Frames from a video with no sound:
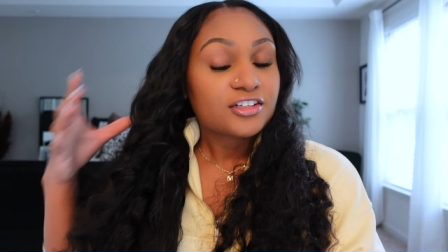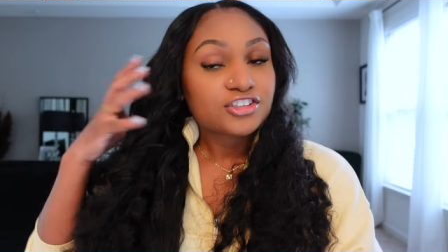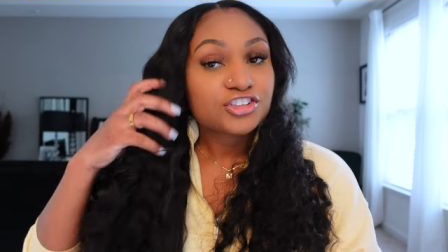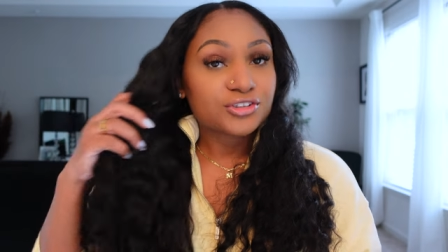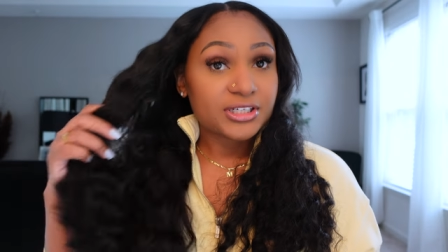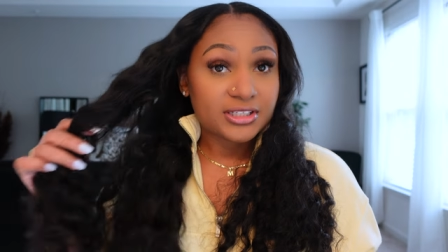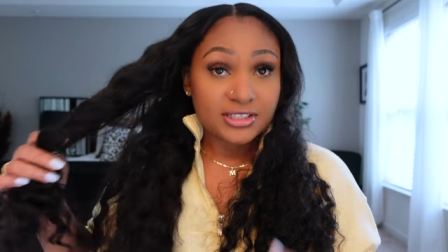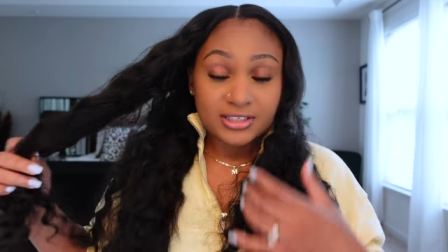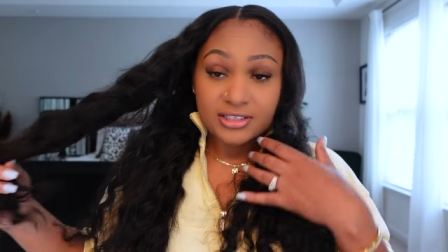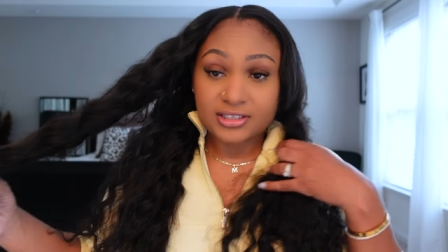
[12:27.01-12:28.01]

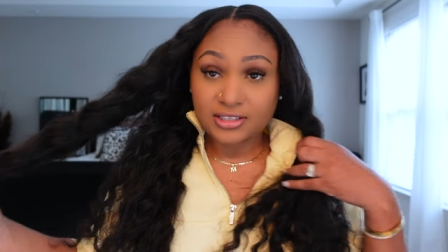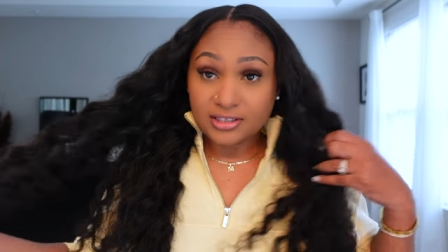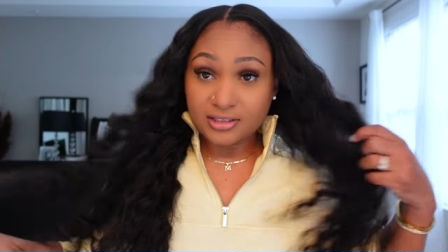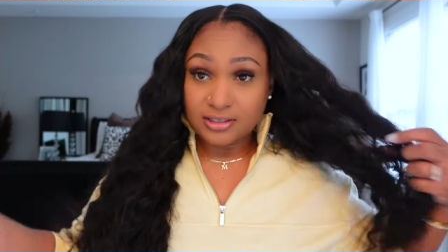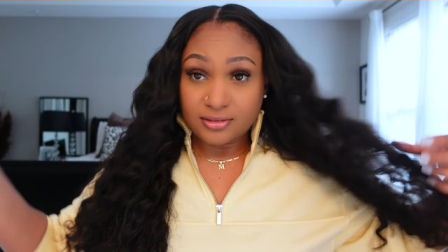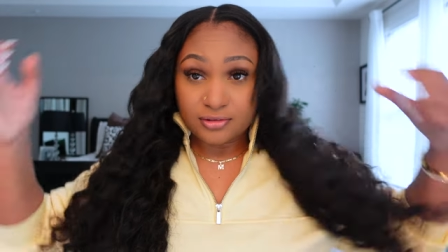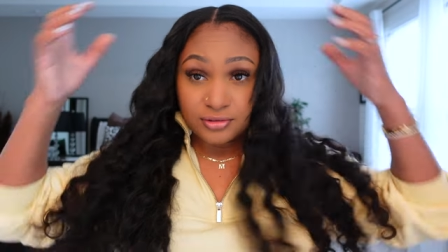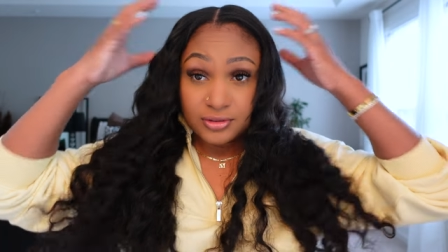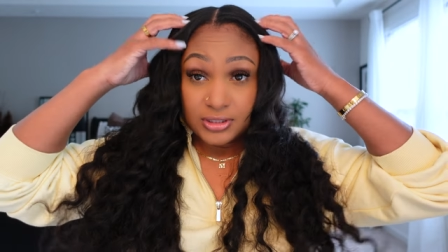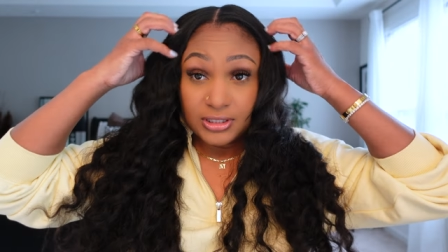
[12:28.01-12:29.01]
straightening it and then
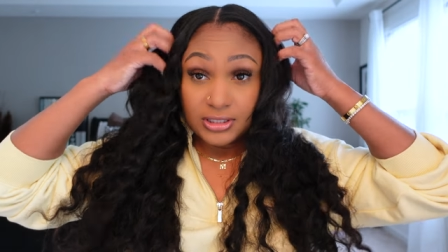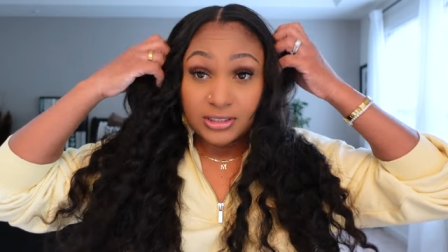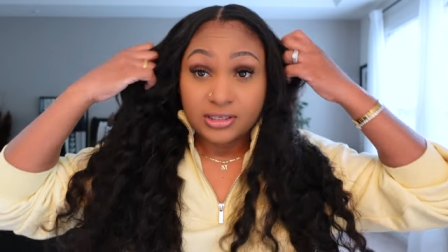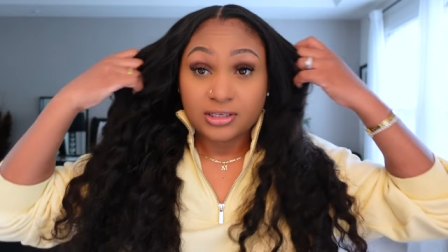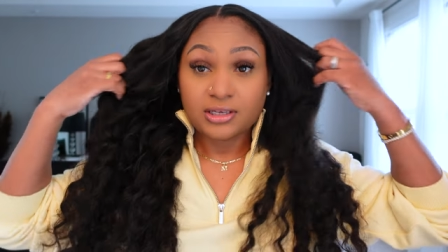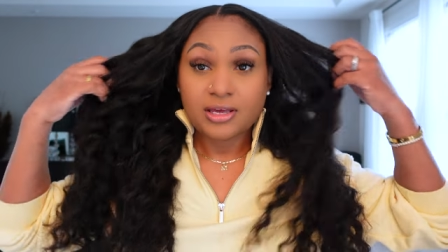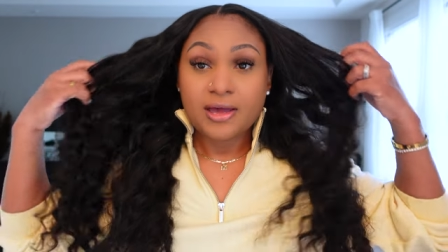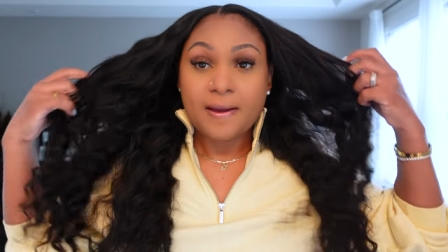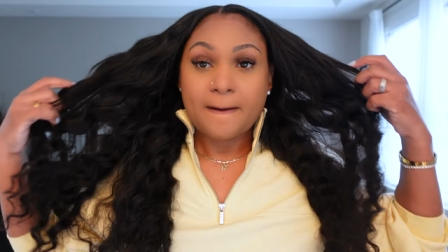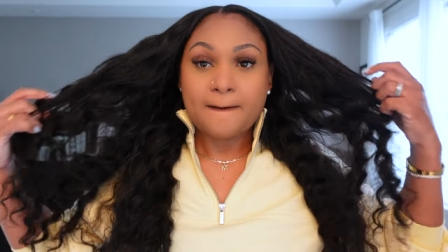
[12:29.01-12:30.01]
curling it,
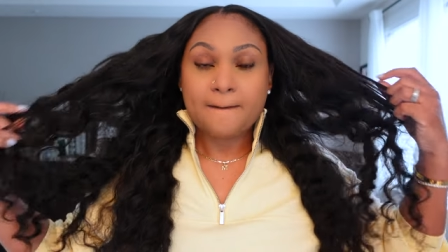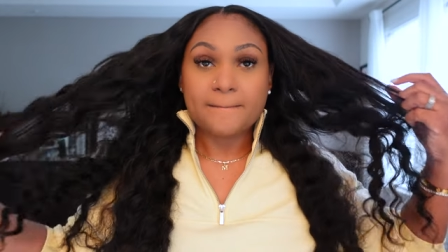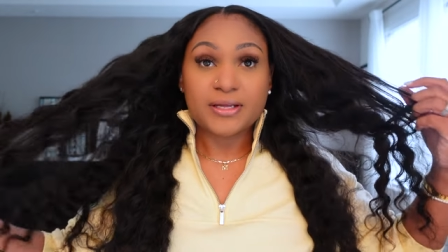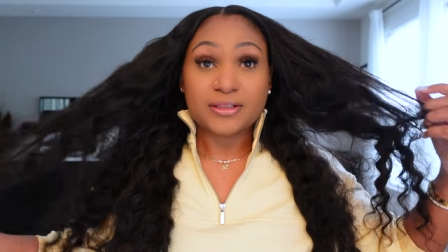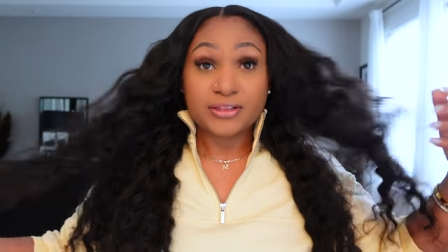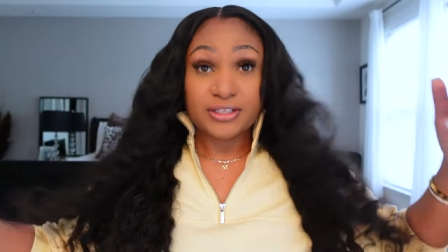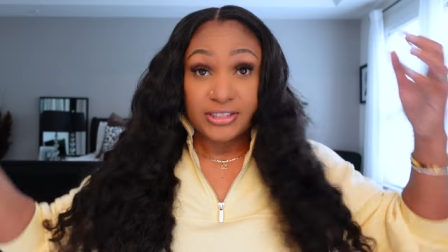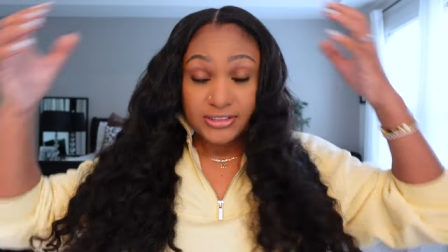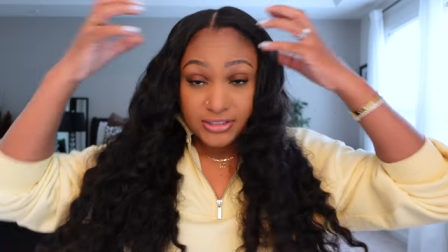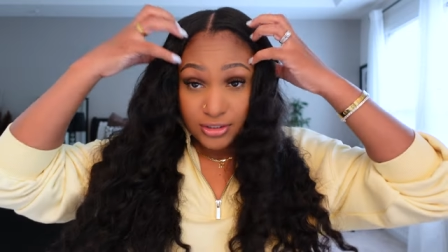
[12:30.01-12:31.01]
but
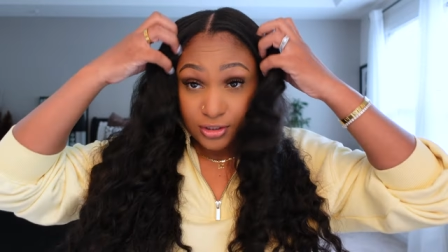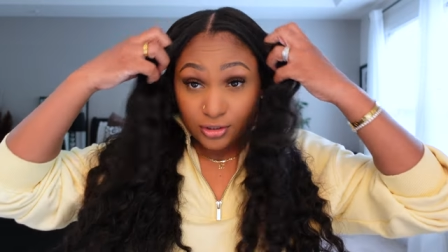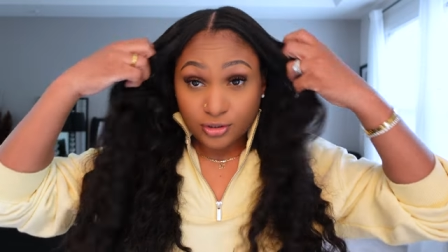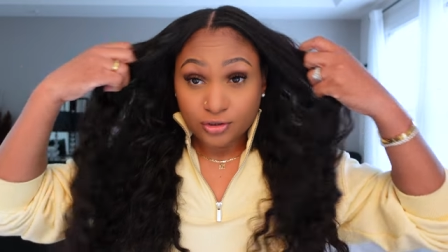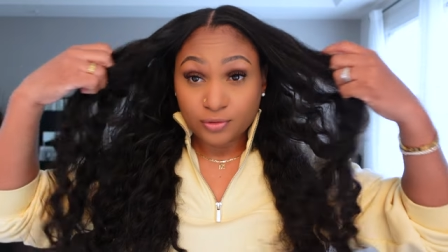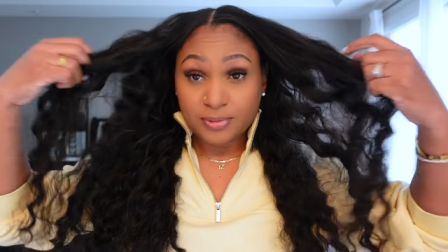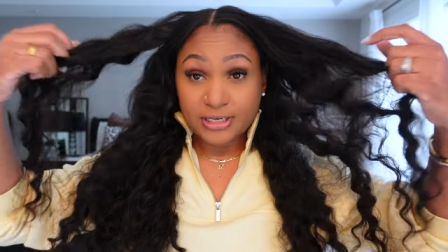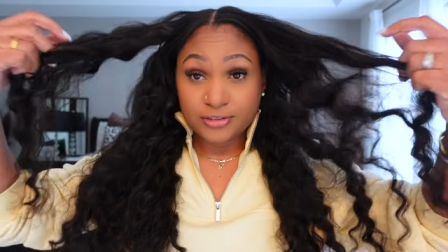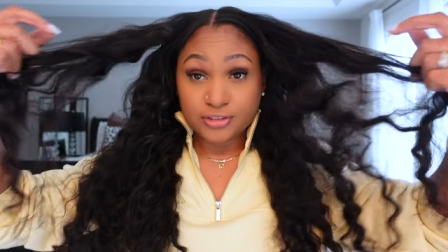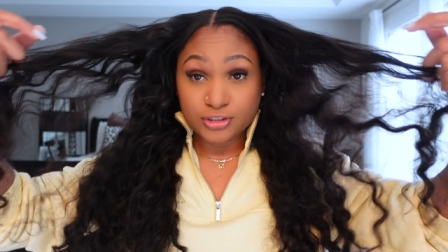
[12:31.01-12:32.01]
this
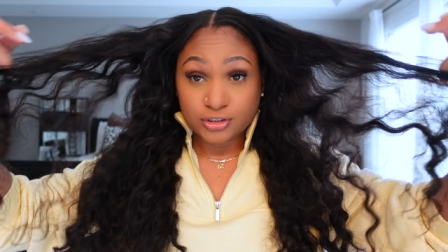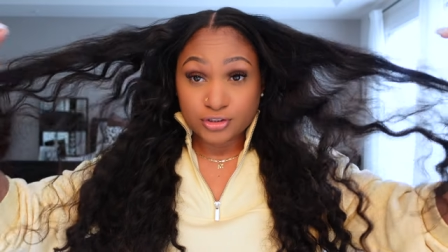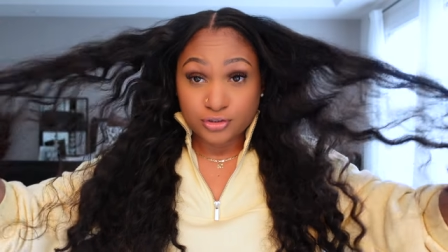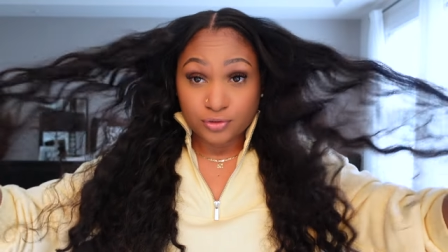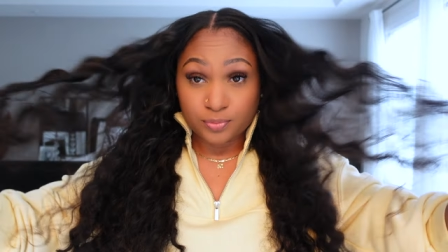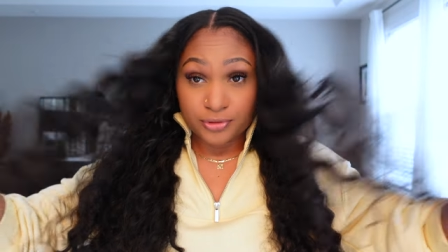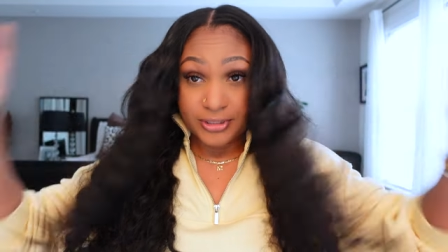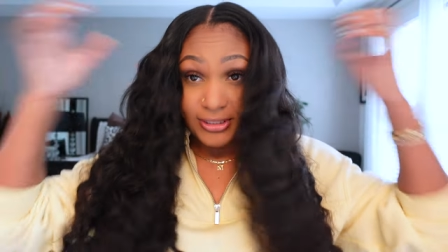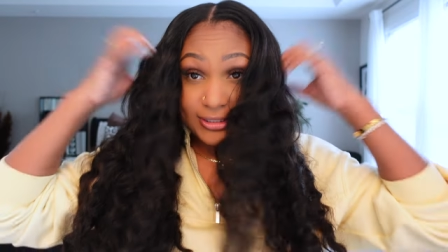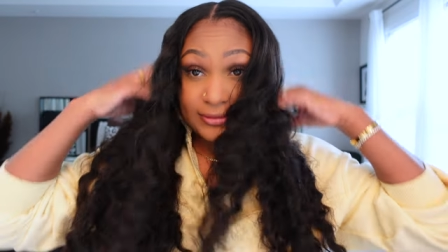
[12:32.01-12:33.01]
pattern is so
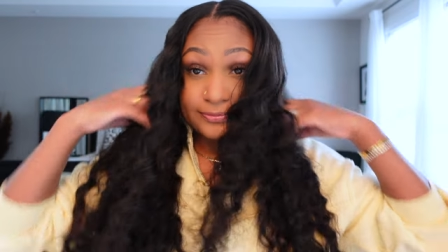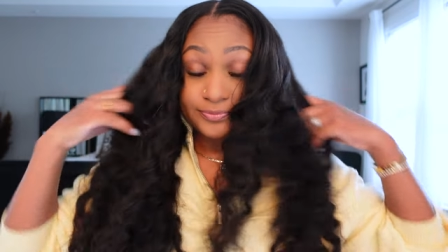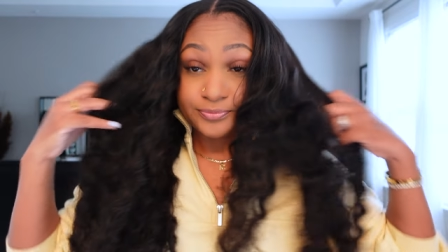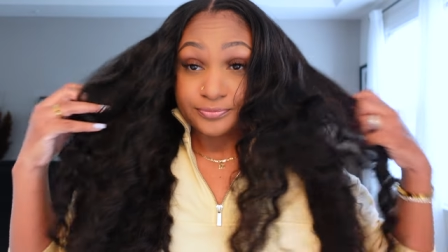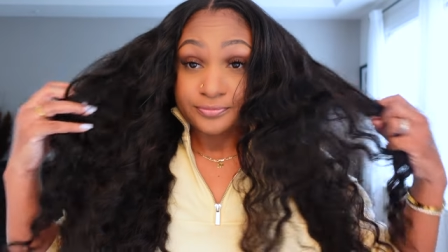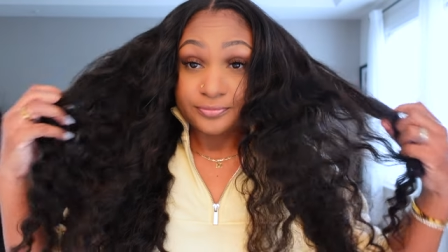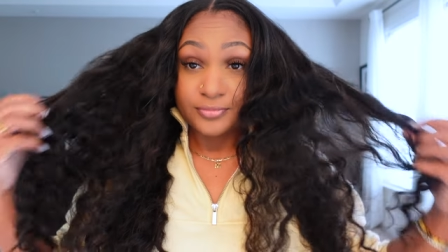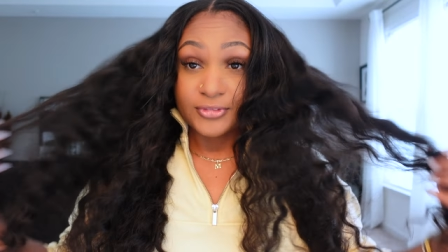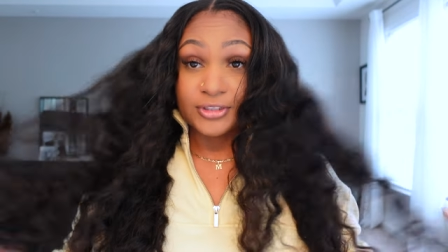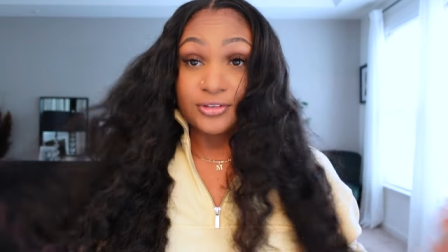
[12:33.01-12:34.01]
pretty.
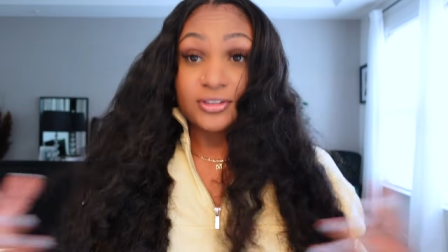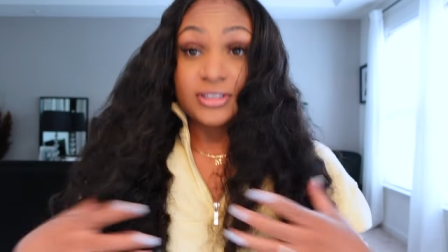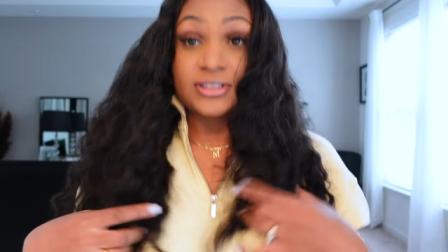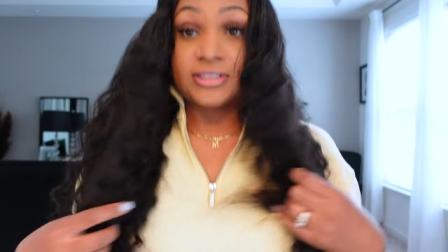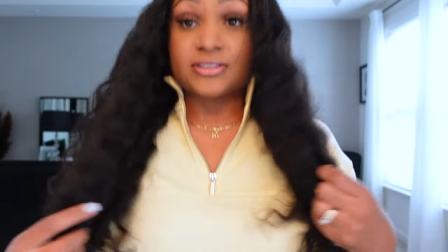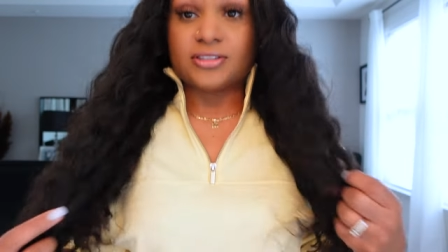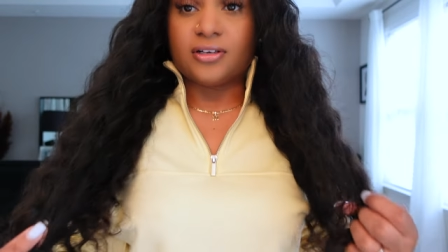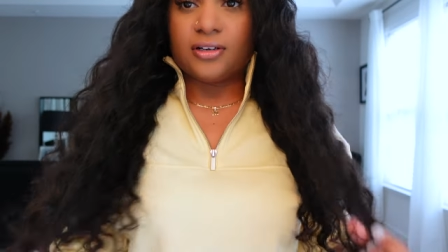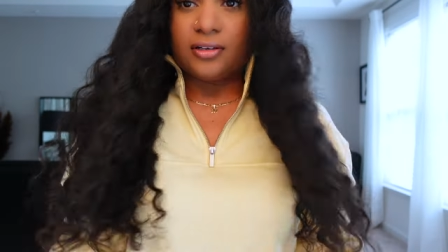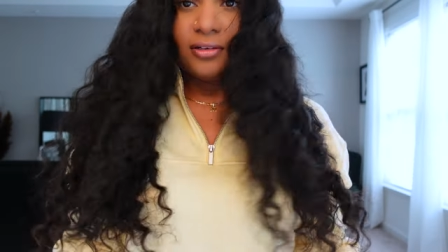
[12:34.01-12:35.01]
Look at this,
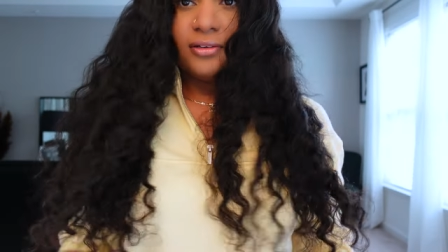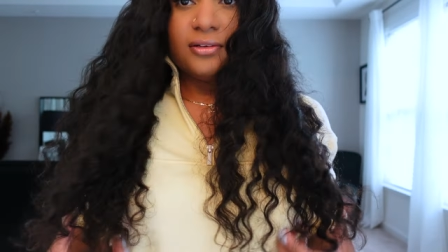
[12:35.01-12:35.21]
y'all.